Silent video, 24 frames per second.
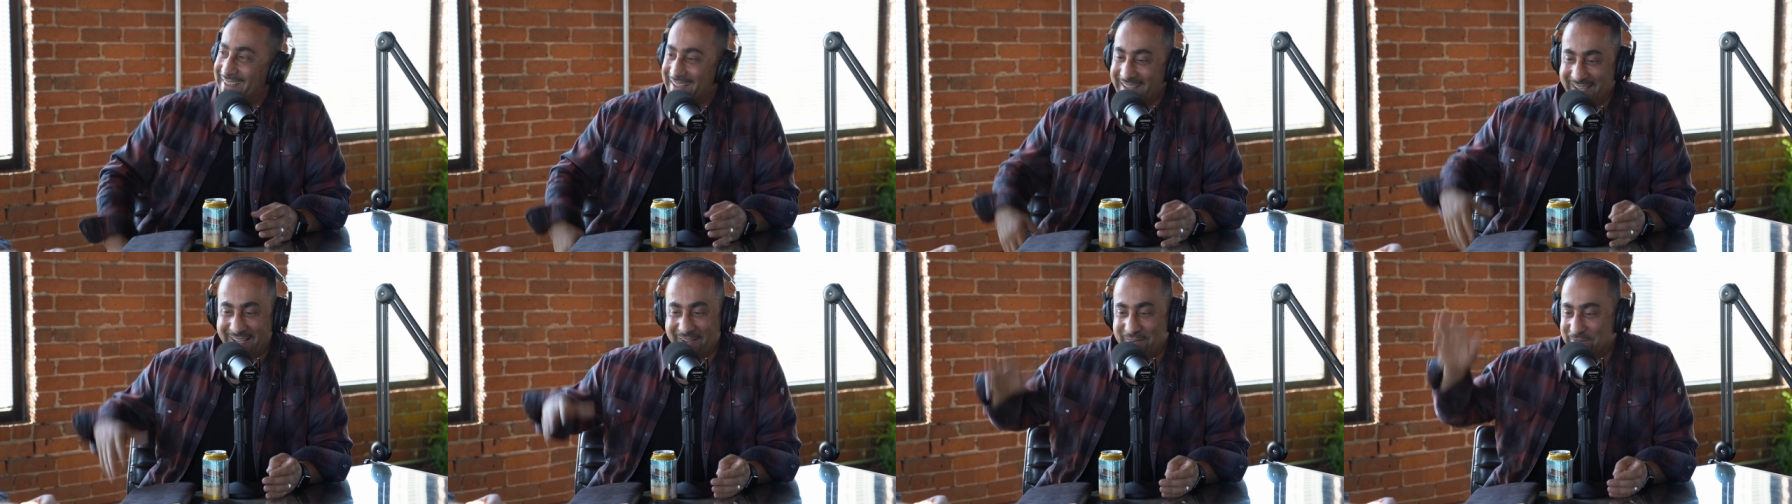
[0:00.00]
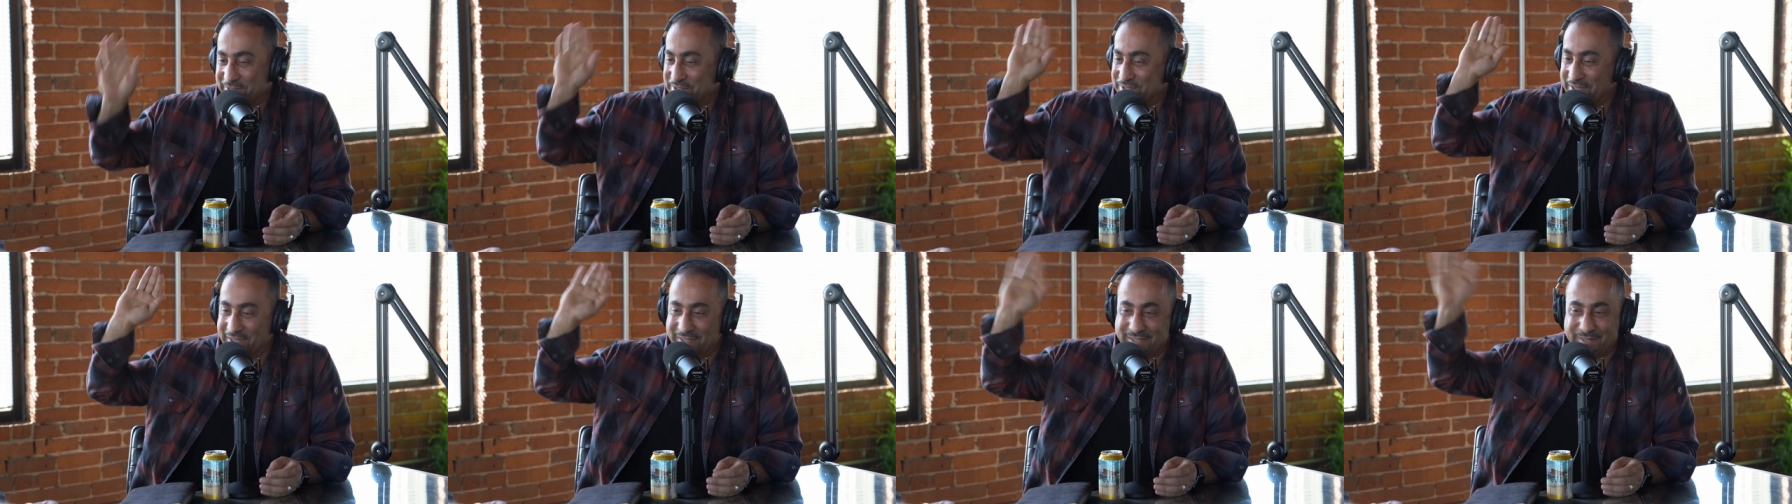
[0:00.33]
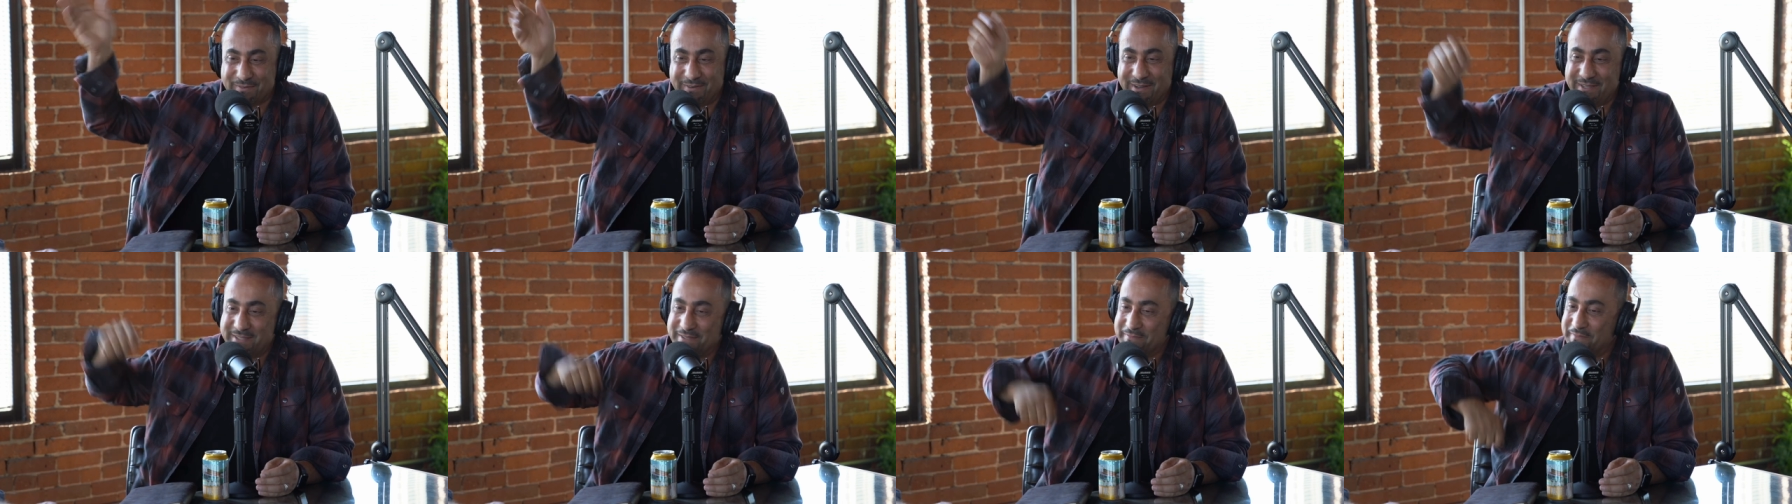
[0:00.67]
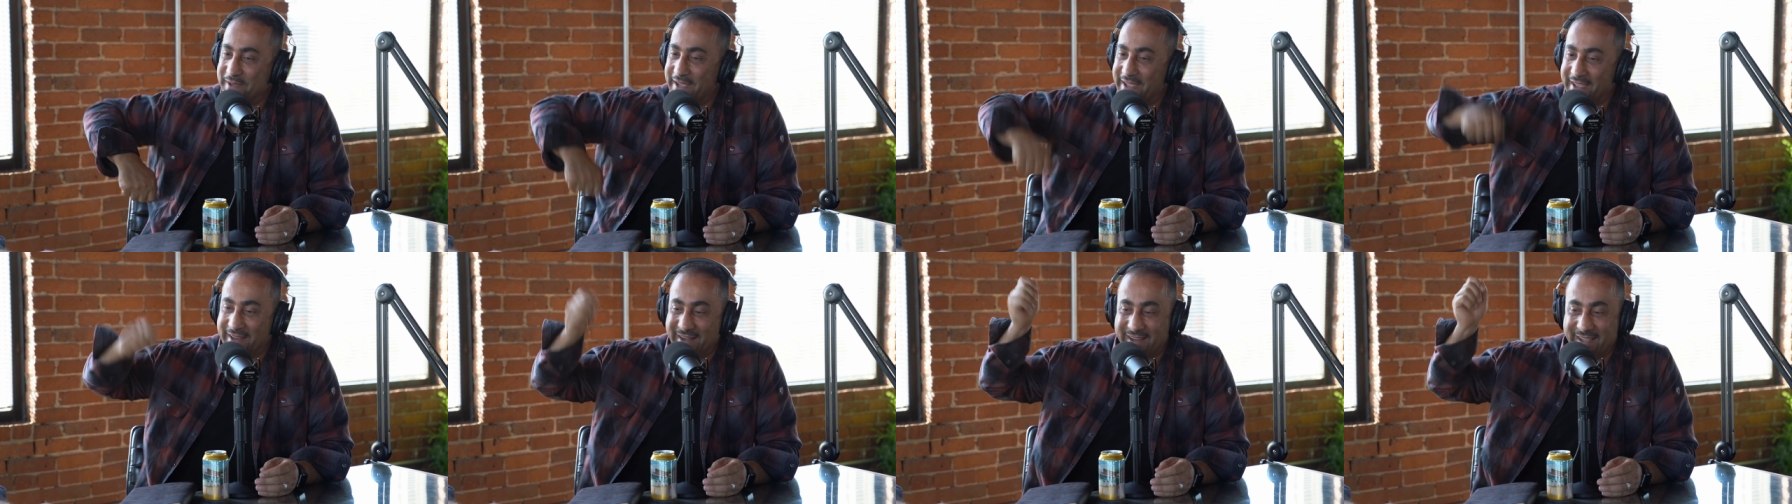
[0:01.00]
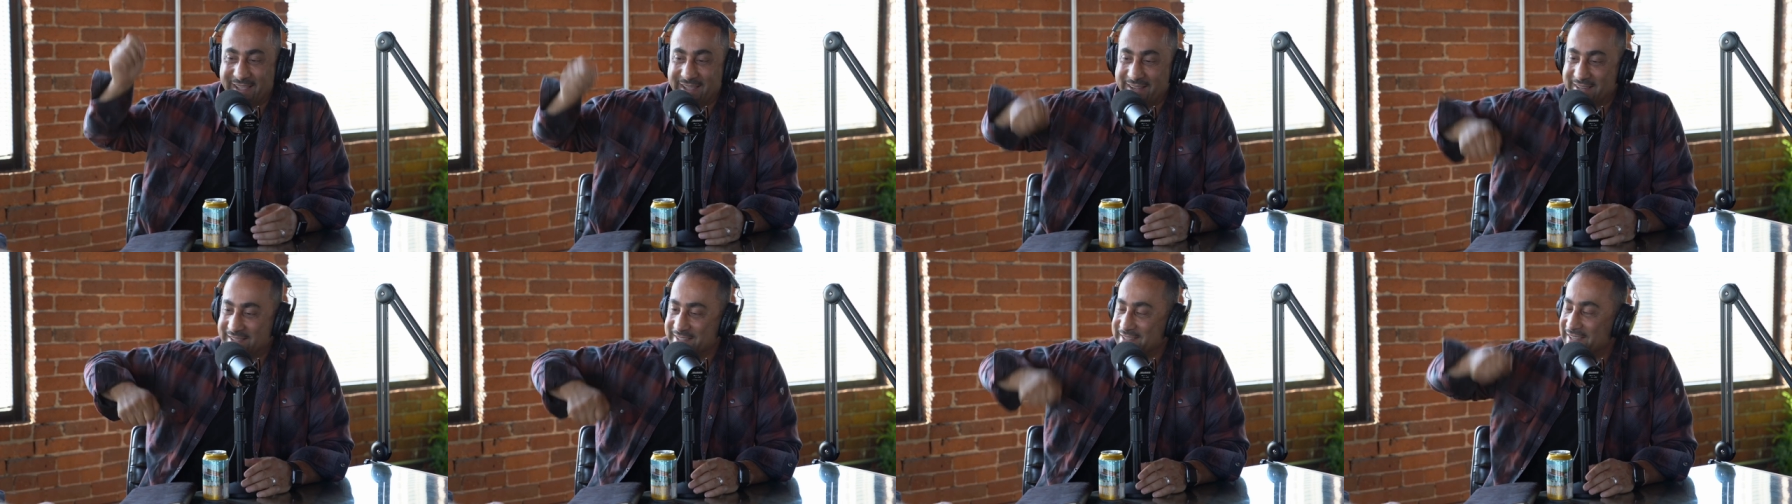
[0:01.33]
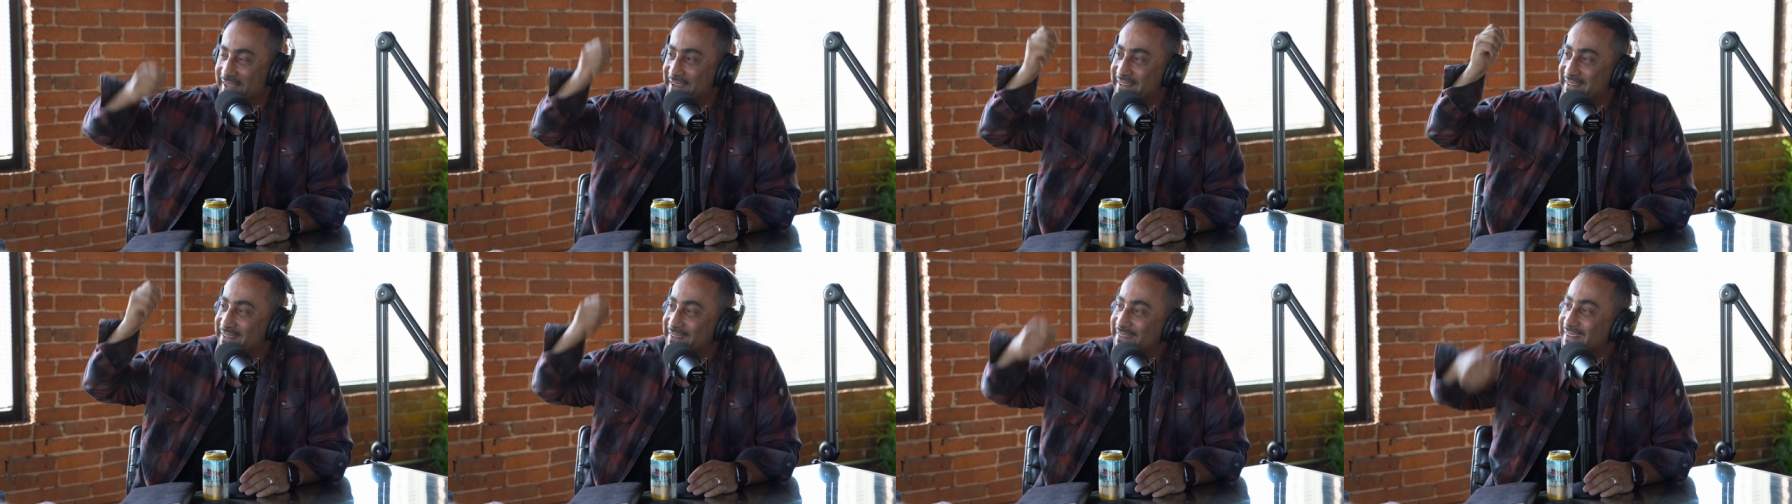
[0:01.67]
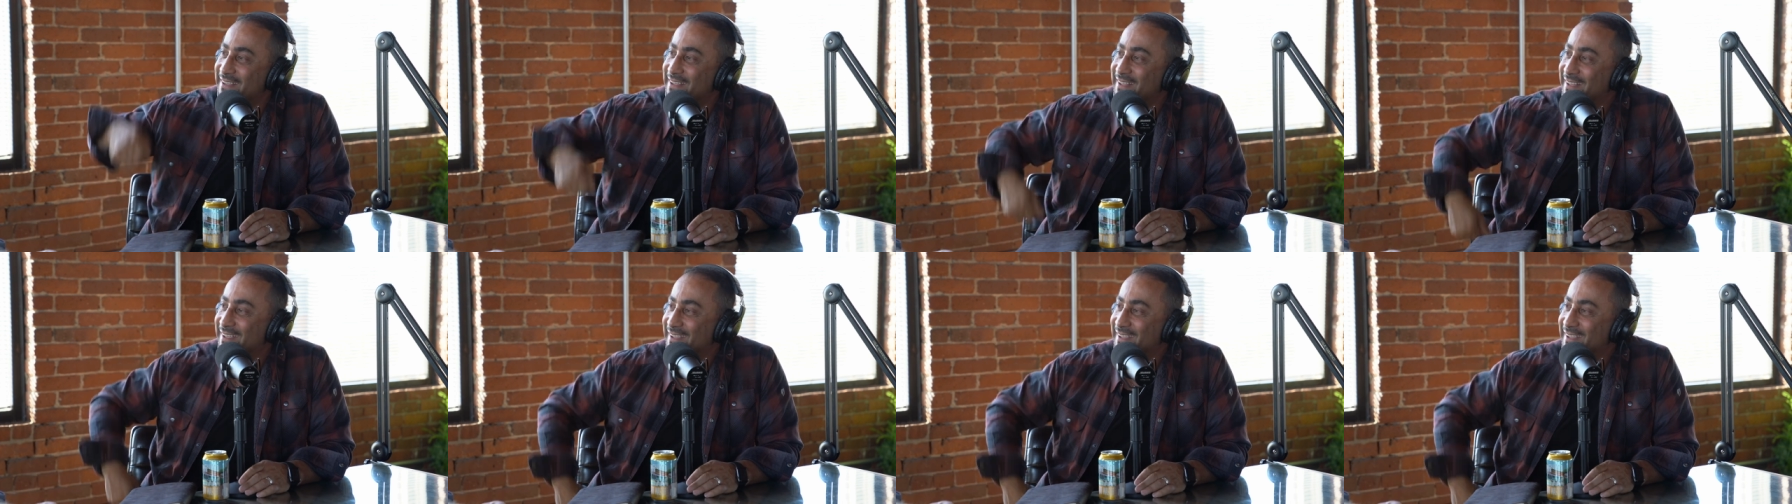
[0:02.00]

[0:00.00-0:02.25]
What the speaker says: I was just raising my hand. I get excited